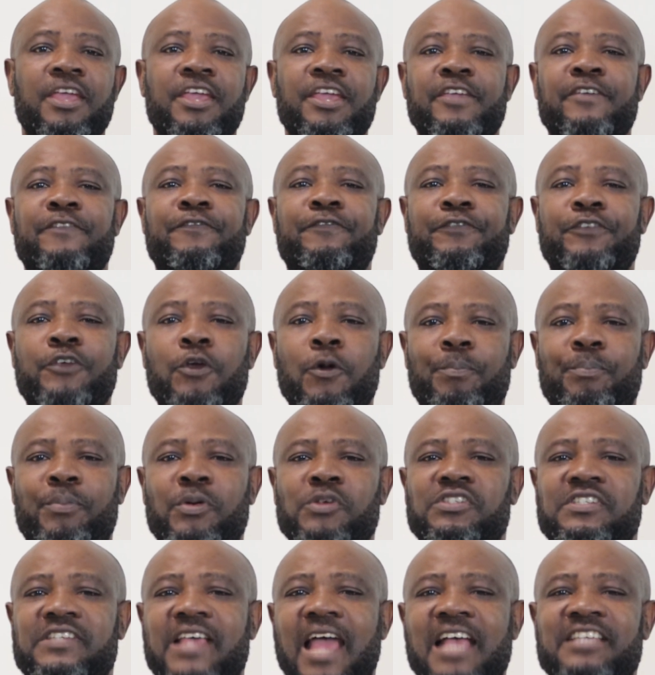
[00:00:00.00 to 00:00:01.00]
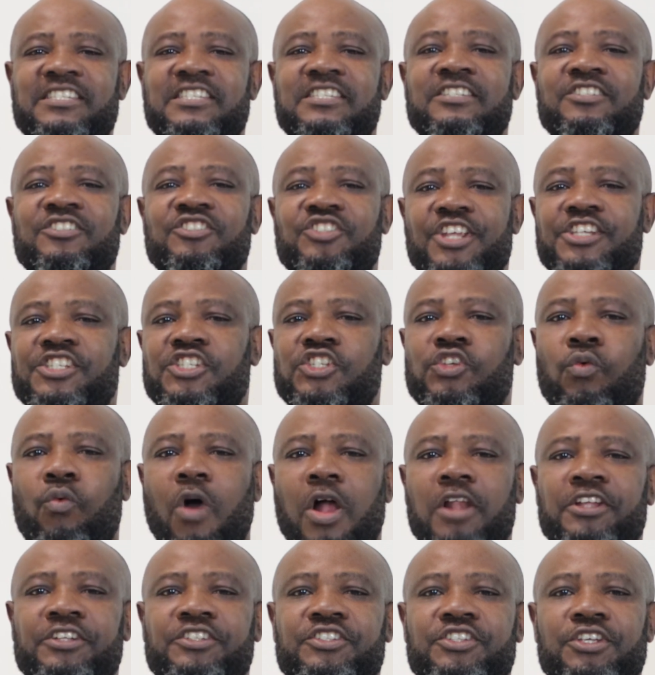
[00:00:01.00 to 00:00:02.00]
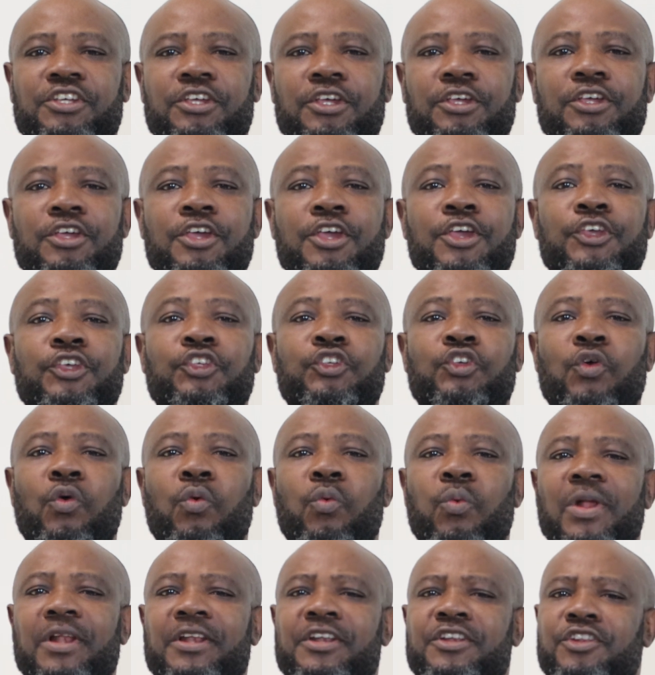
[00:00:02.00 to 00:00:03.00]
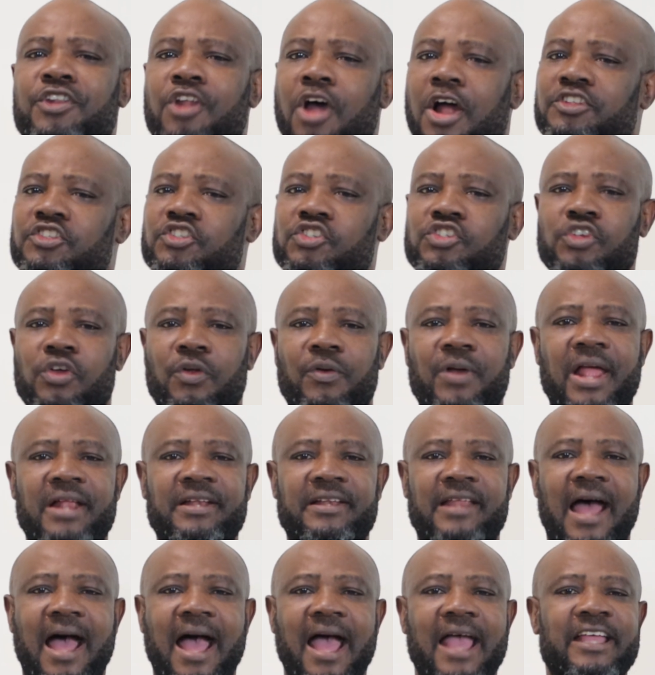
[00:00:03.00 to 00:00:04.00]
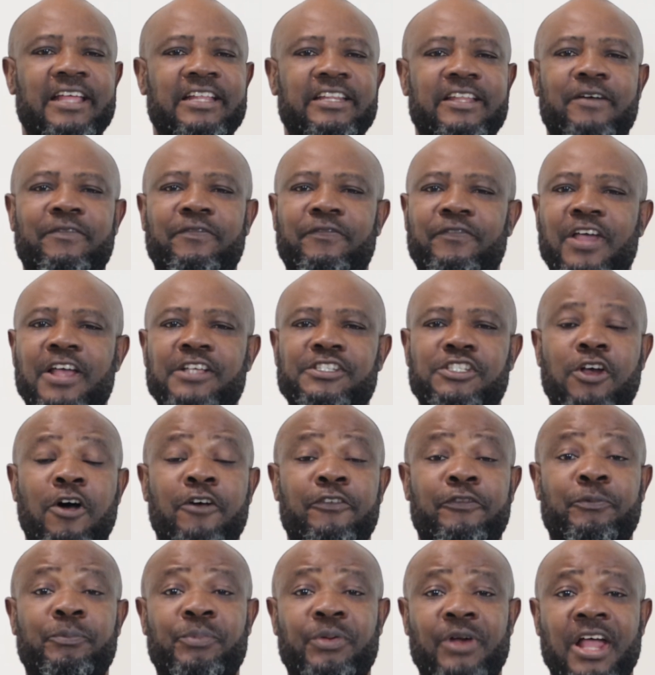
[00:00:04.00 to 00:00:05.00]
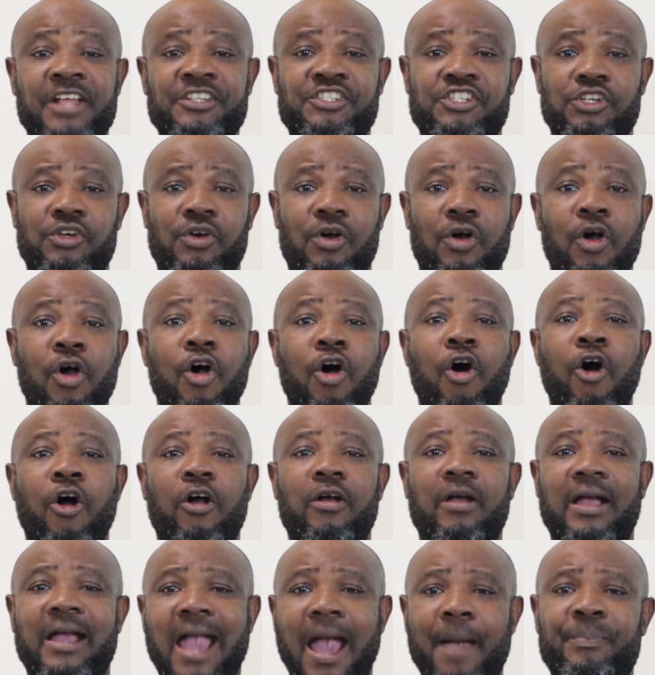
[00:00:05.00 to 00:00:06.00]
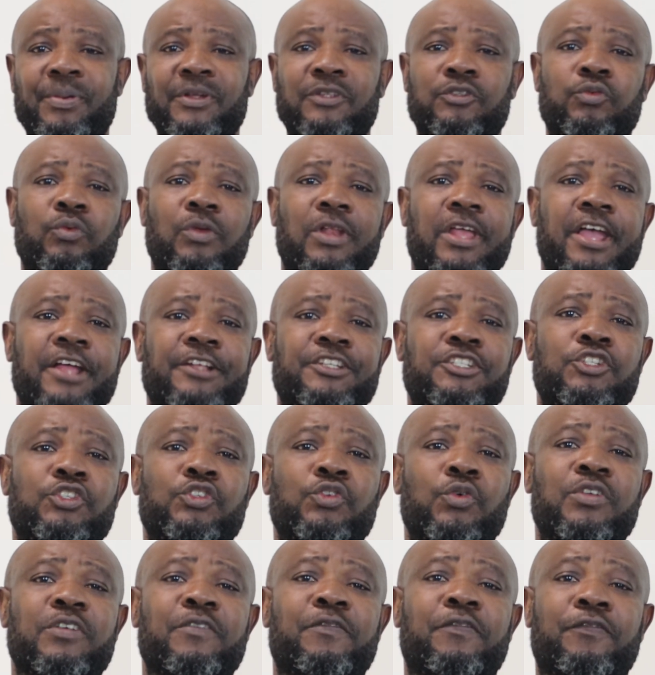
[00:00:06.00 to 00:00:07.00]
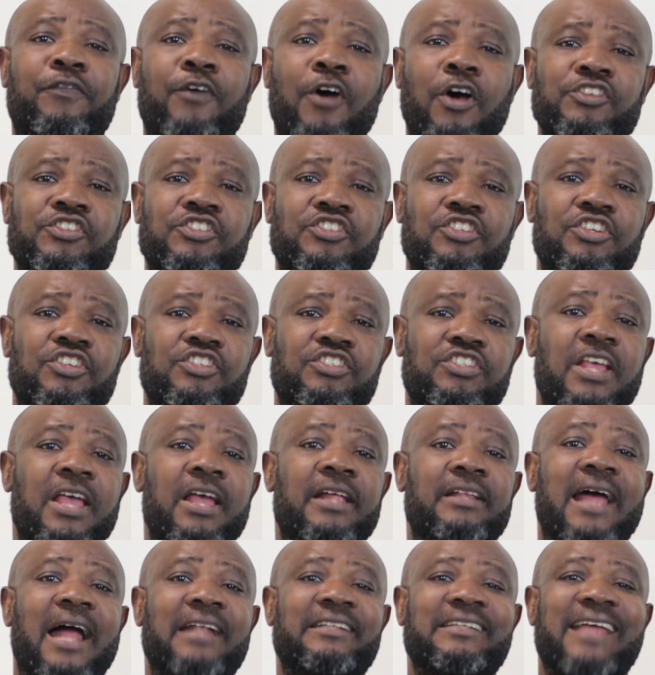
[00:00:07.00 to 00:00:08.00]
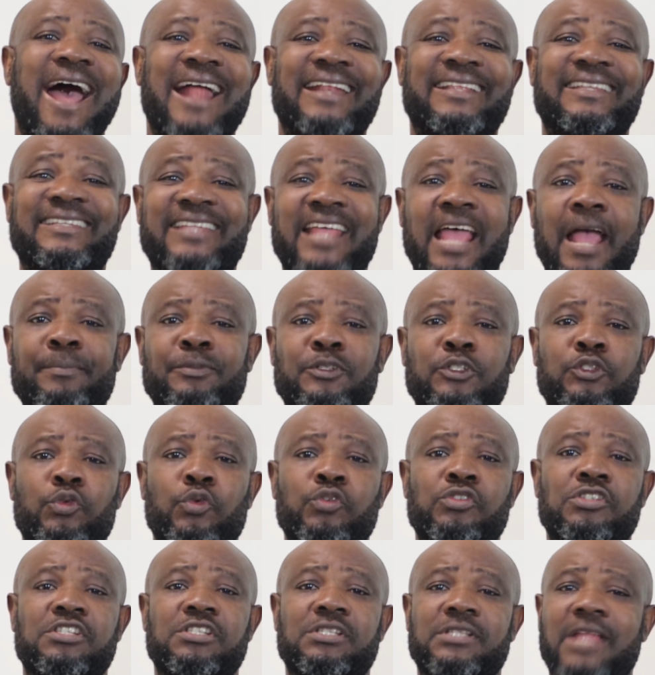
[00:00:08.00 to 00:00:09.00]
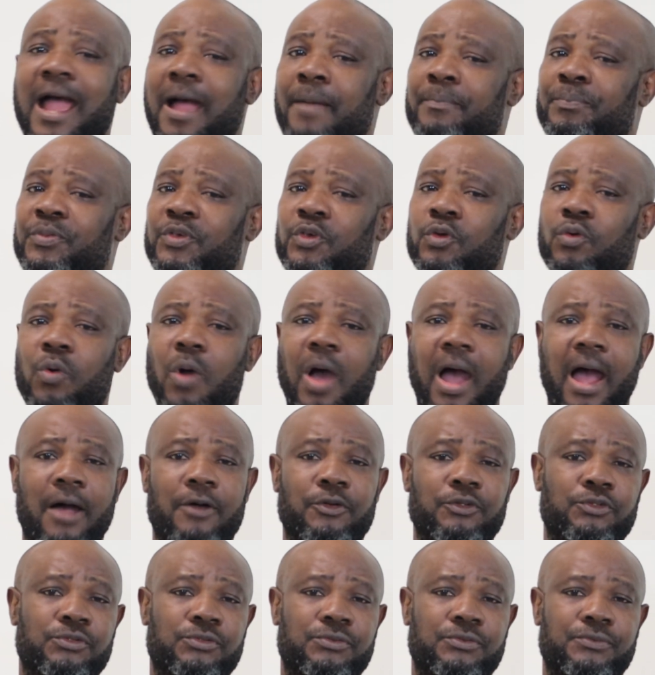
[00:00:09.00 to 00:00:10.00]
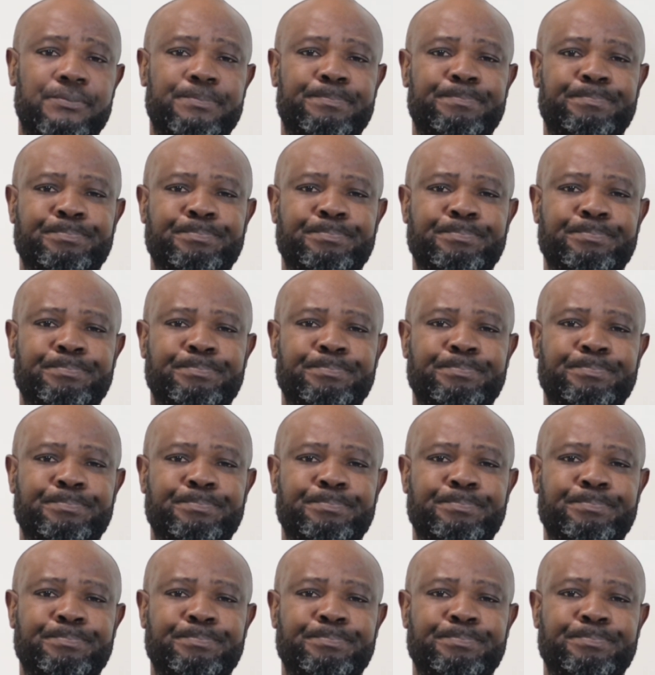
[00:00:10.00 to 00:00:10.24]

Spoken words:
If you possess this quality, you will not surrender in the face of pressure or capitulate to the forces that attempt to stamp you out.